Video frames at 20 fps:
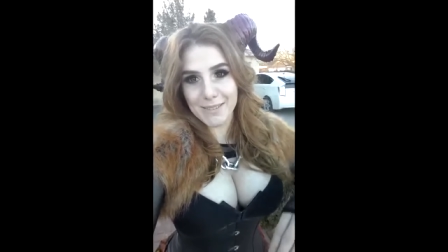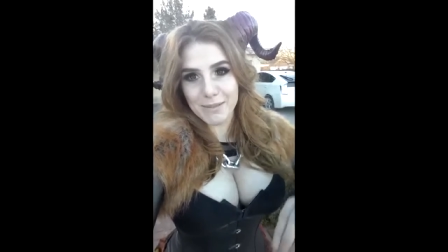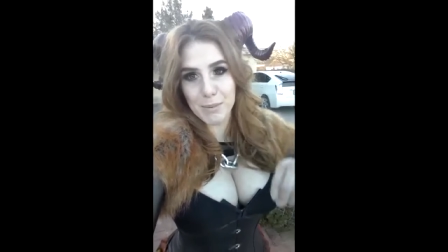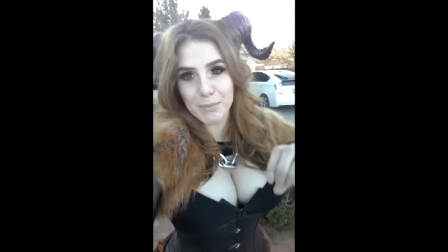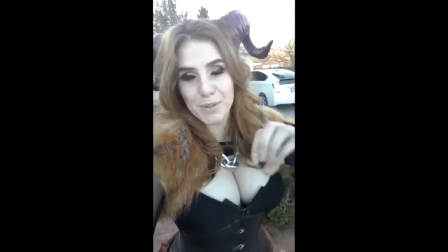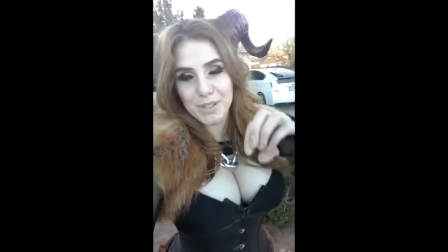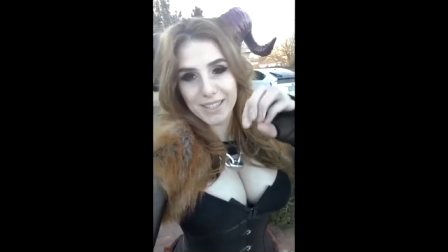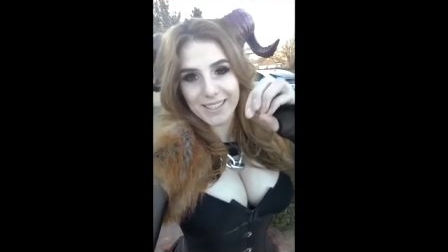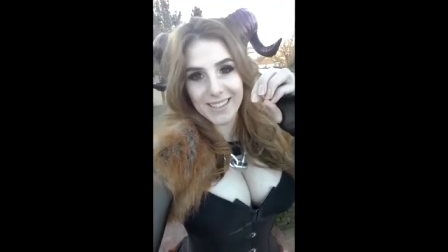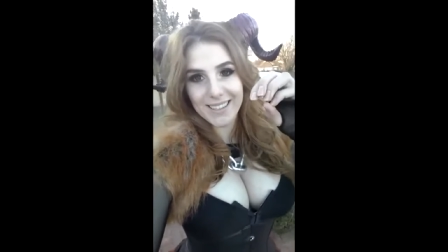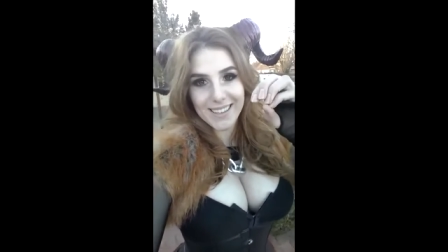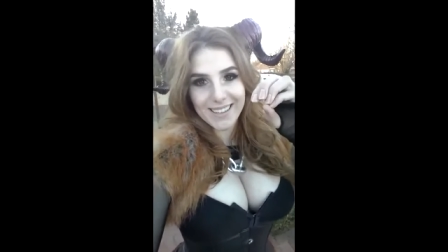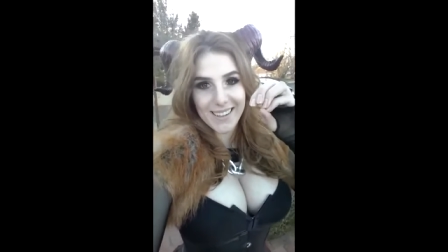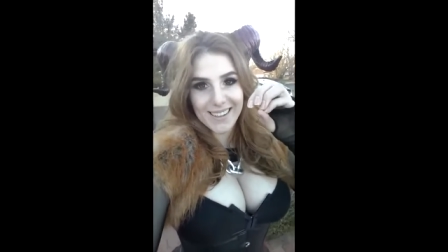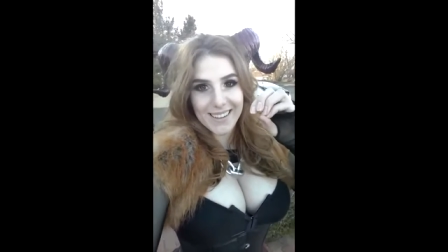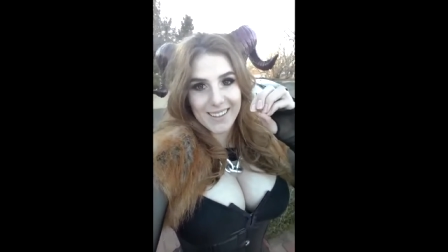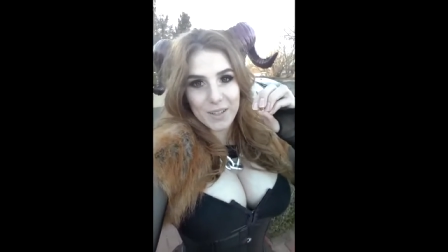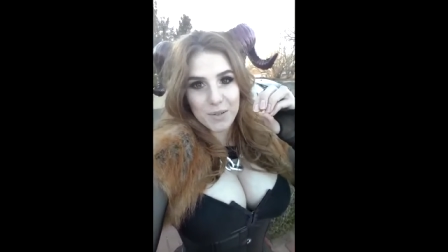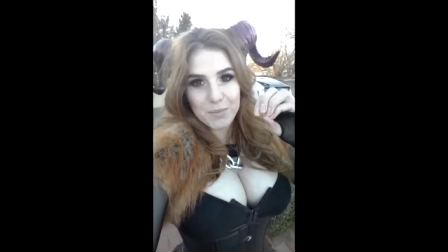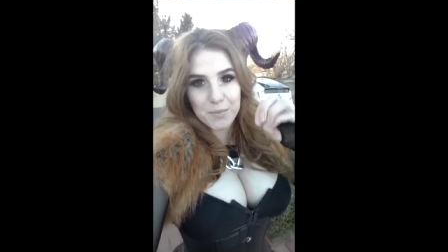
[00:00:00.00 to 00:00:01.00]
like we put
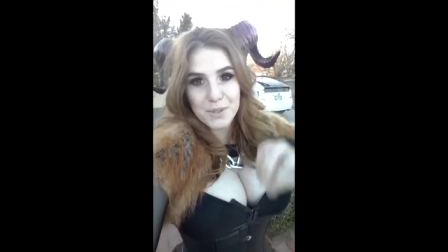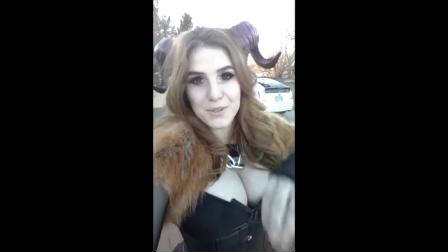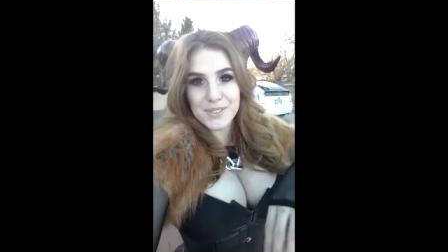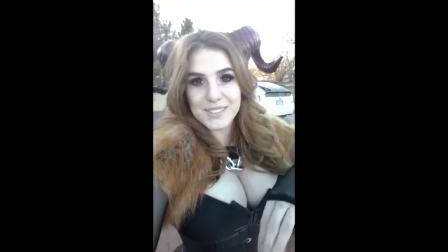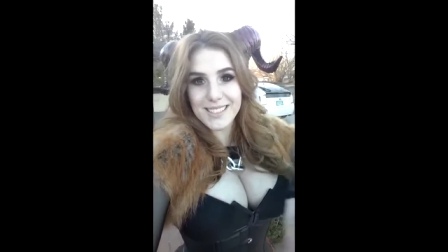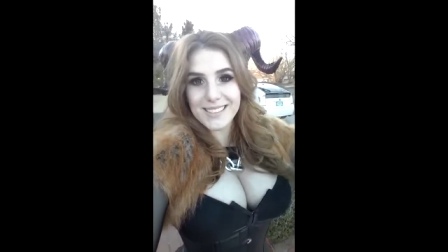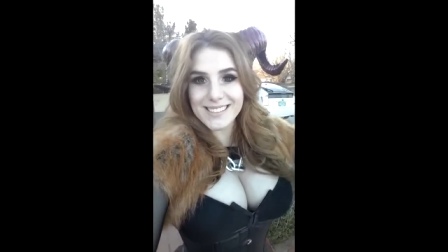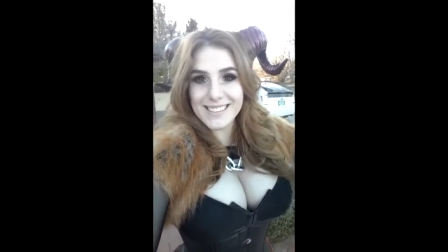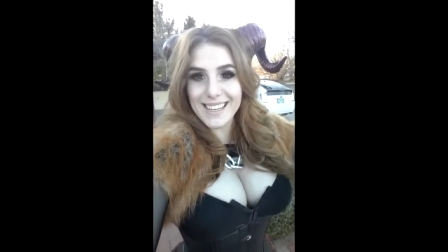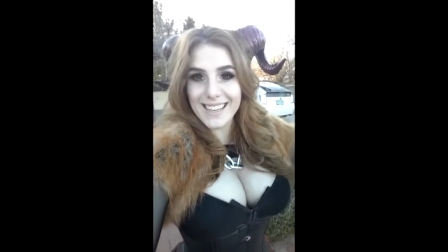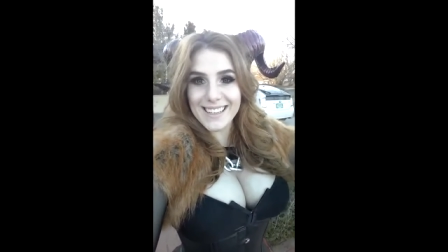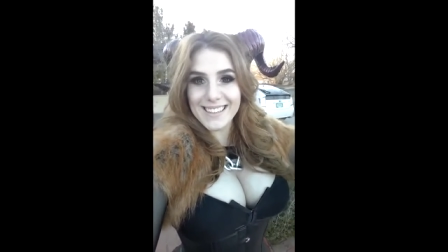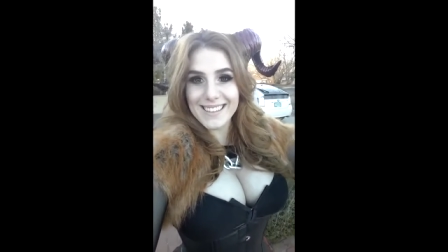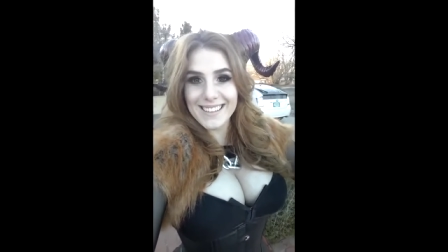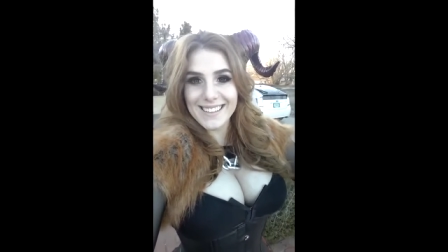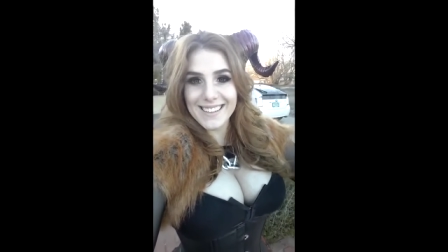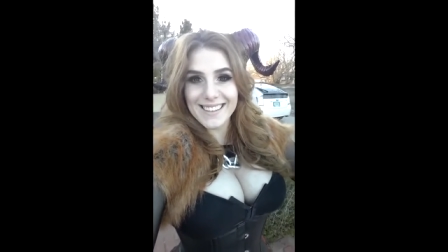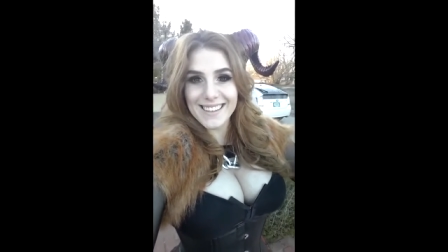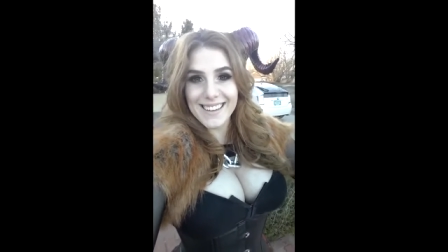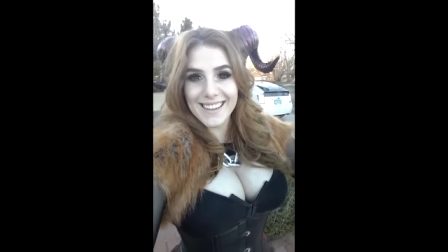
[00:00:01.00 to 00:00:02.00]
boots
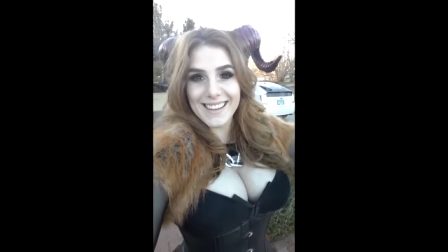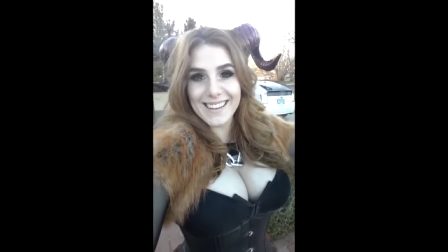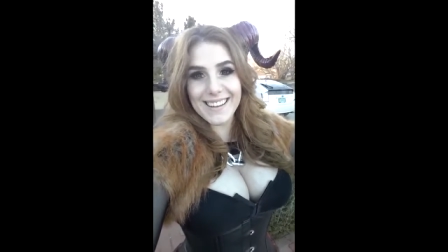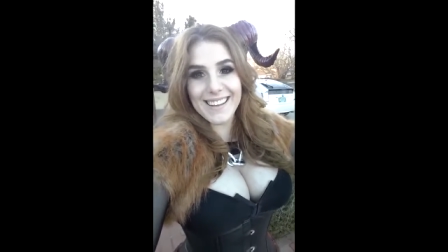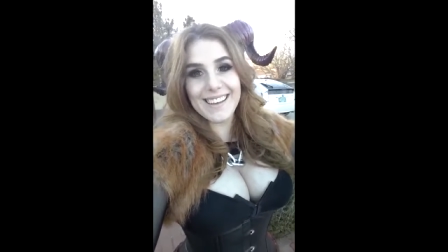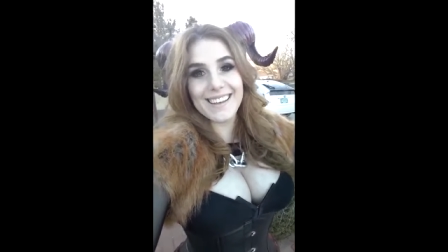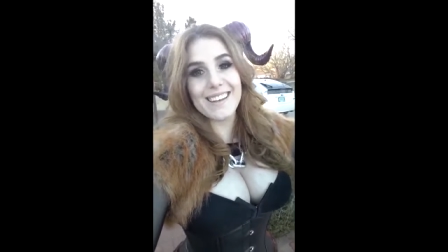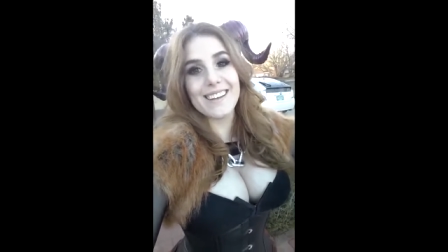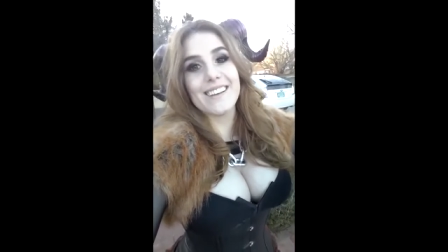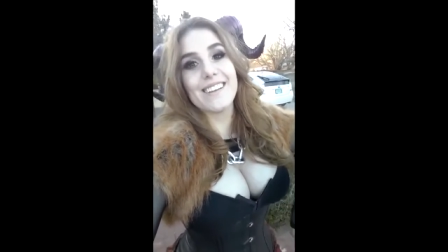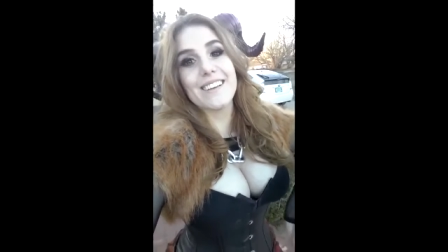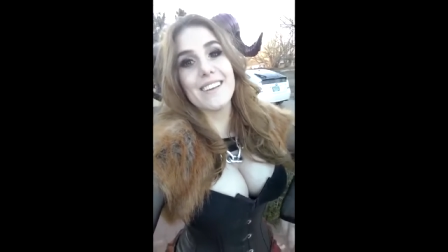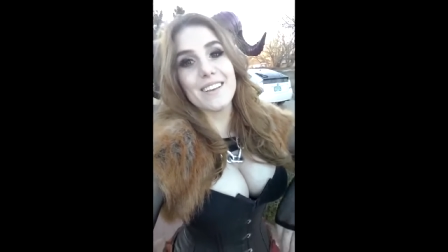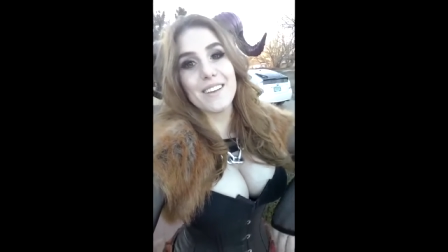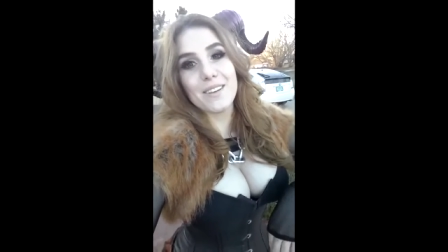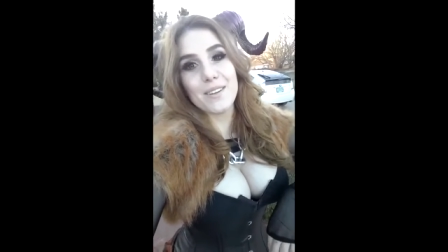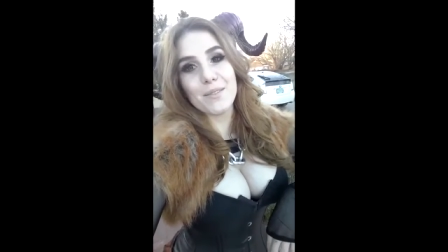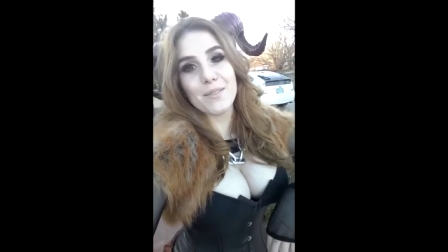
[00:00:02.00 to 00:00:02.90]
outside, and then,